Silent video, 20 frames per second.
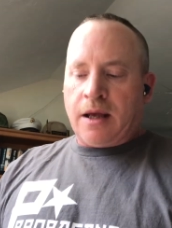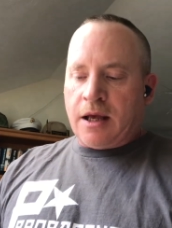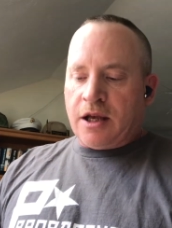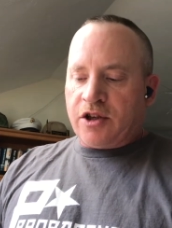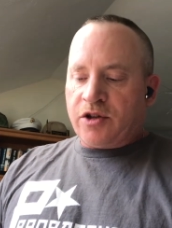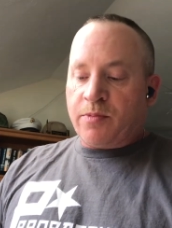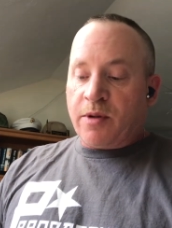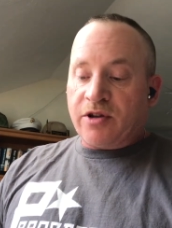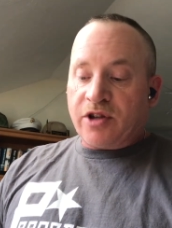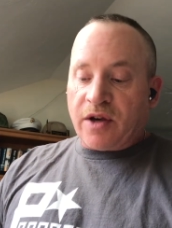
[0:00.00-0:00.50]

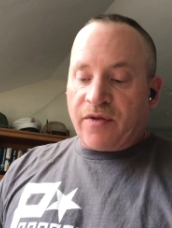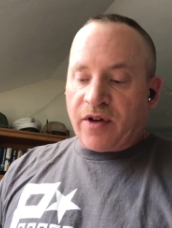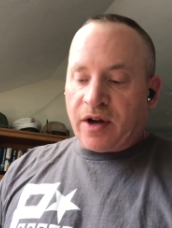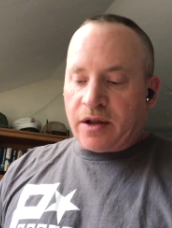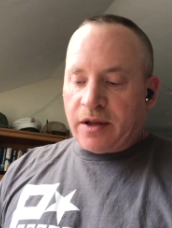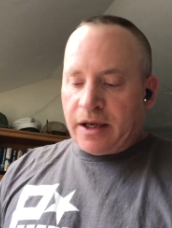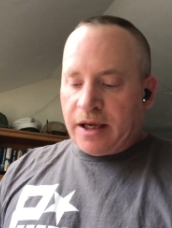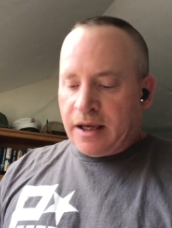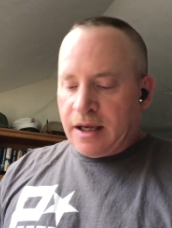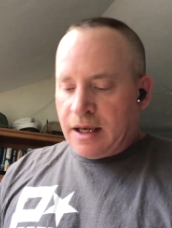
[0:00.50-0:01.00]

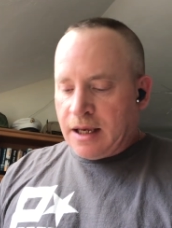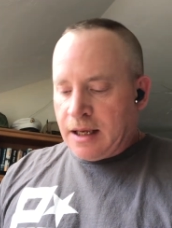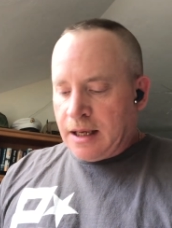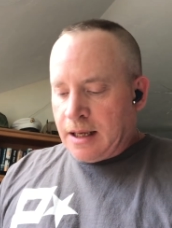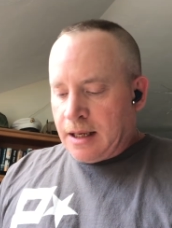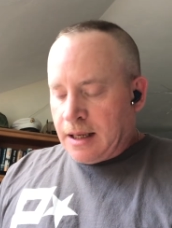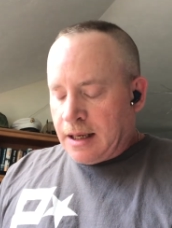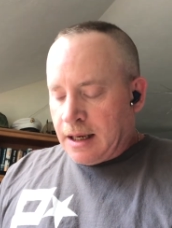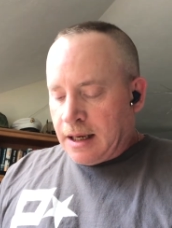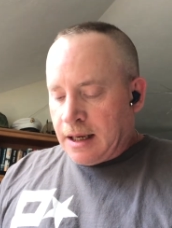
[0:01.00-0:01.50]
specifically.
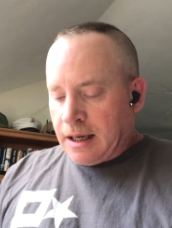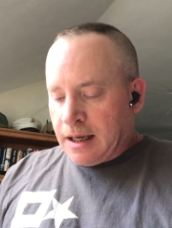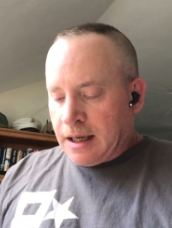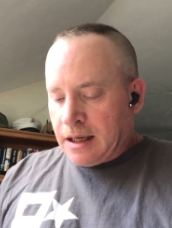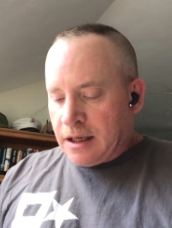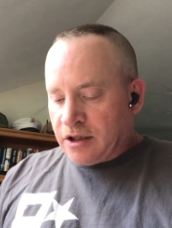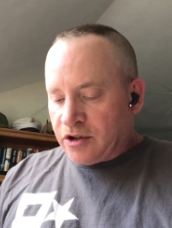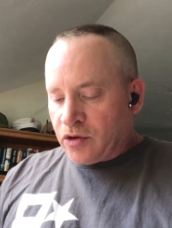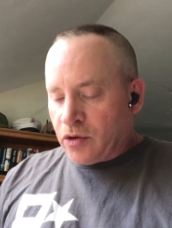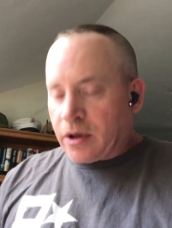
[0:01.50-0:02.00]

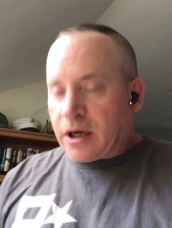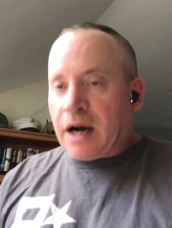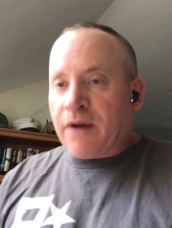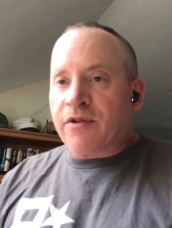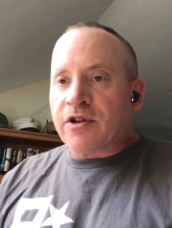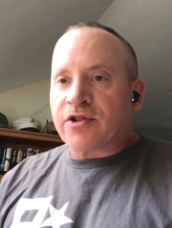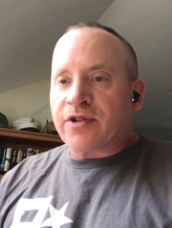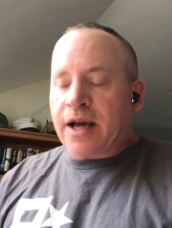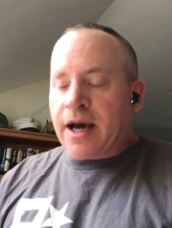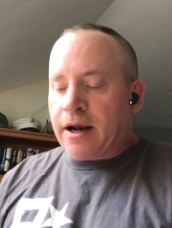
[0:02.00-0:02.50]
So it
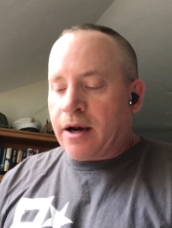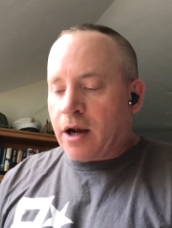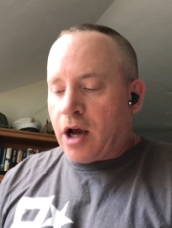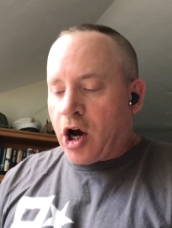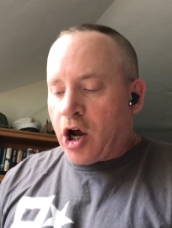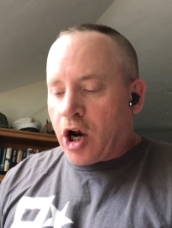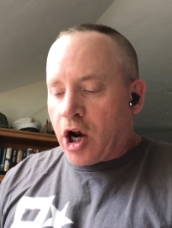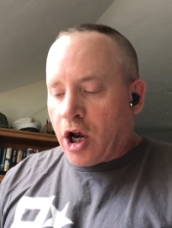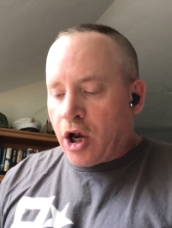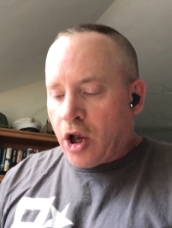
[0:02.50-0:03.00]
covers down
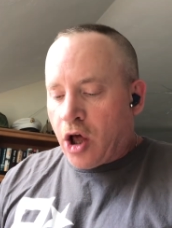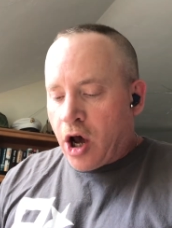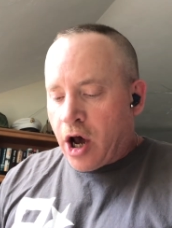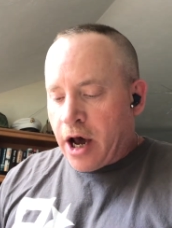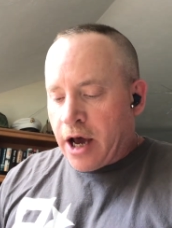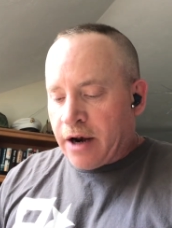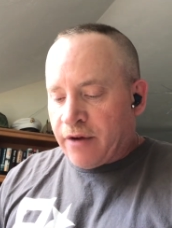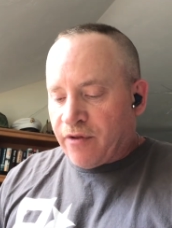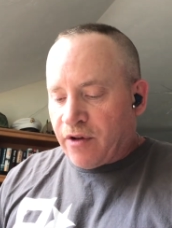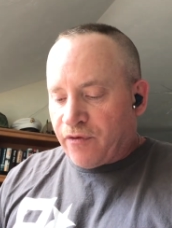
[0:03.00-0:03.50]
on a
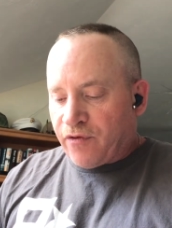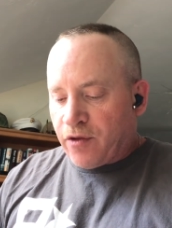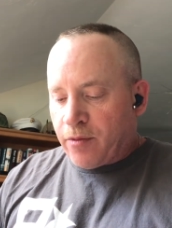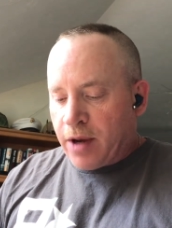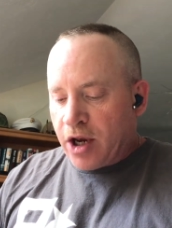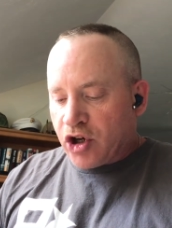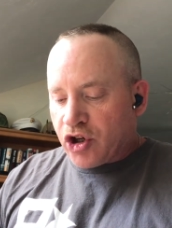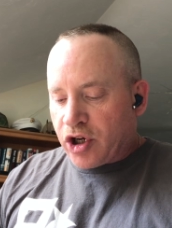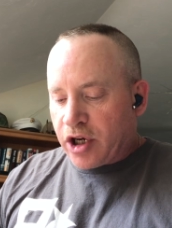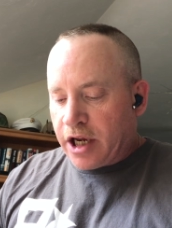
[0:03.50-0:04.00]
lot of
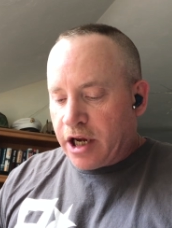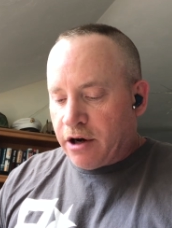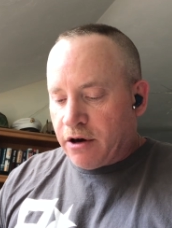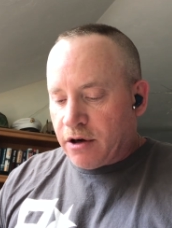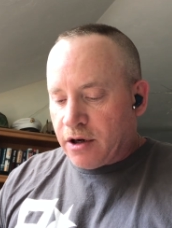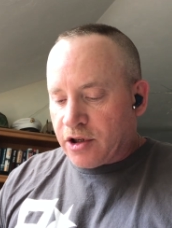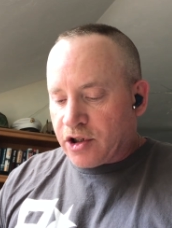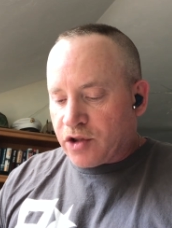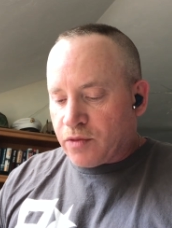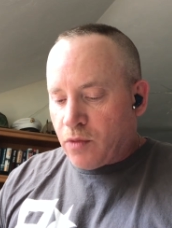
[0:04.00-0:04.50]
information here
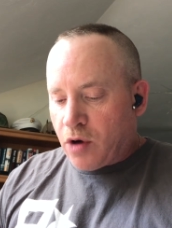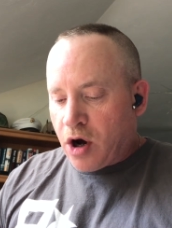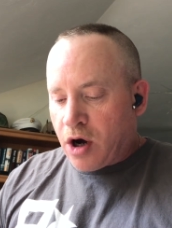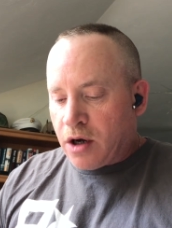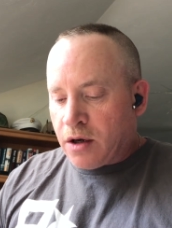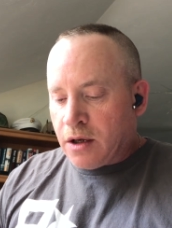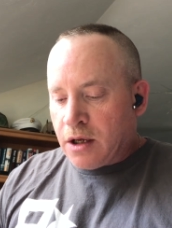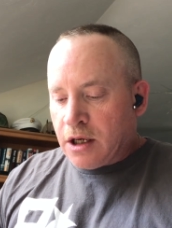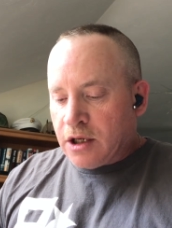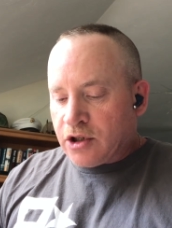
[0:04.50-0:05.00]
in a
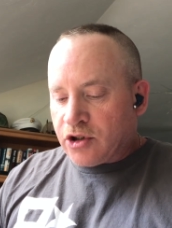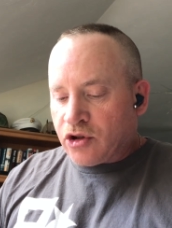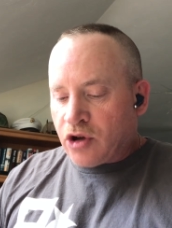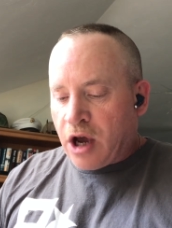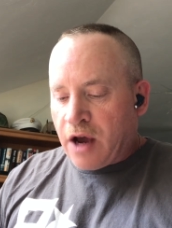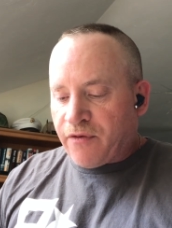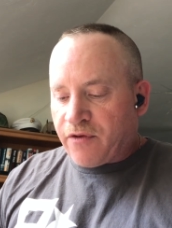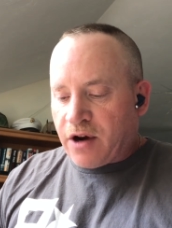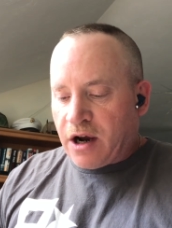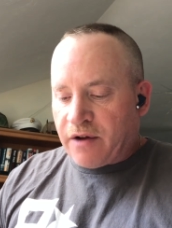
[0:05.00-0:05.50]
small
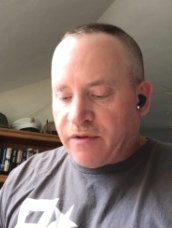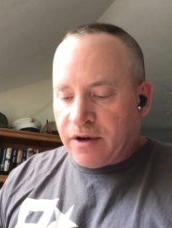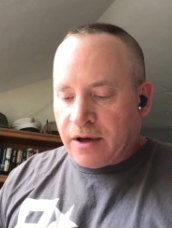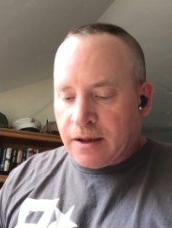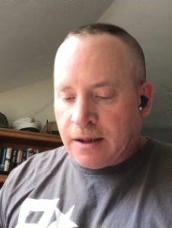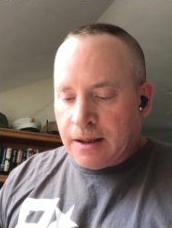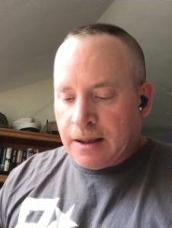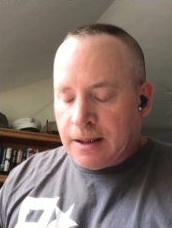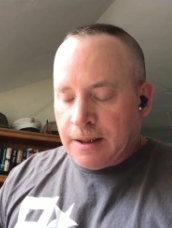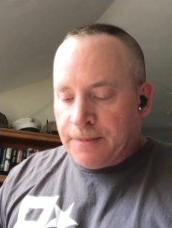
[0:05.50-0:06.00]
soft cover,
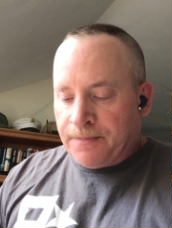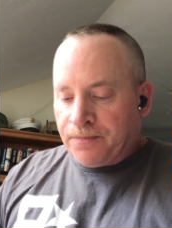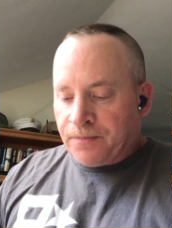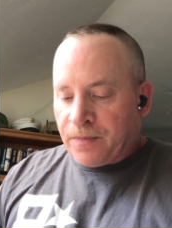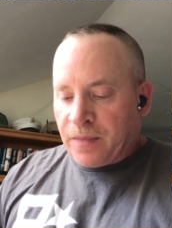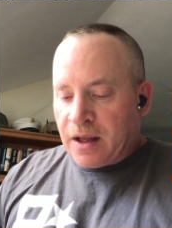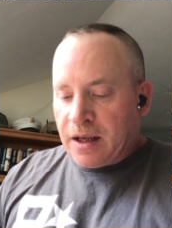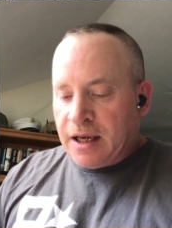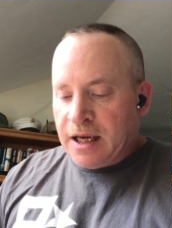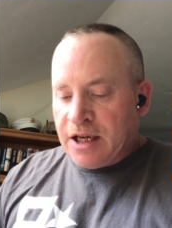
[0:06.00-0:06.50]

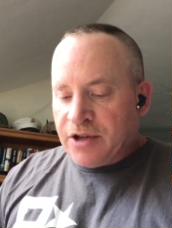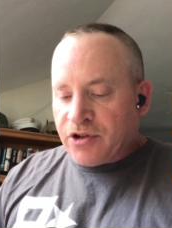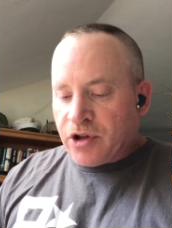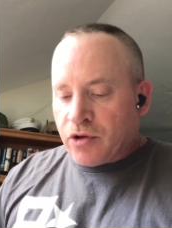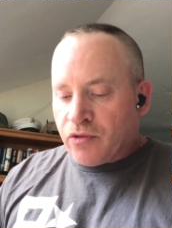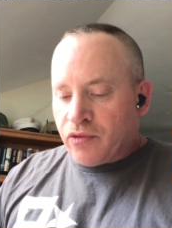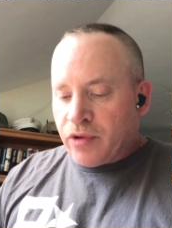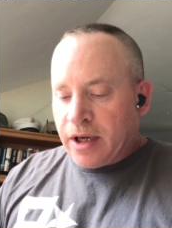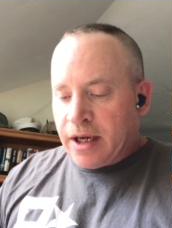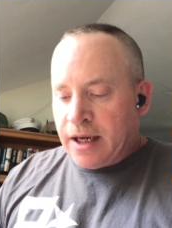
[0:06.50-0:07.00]
easy to
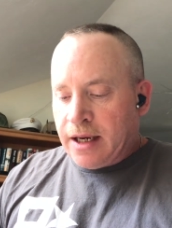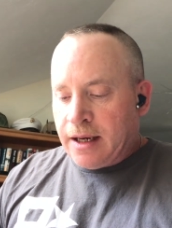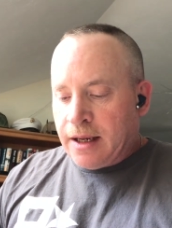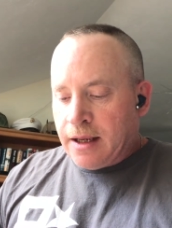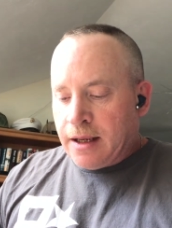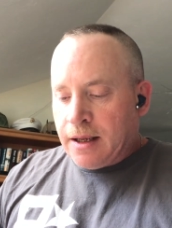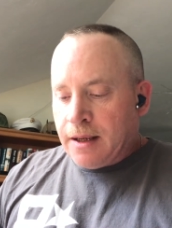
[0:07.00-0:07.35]
read.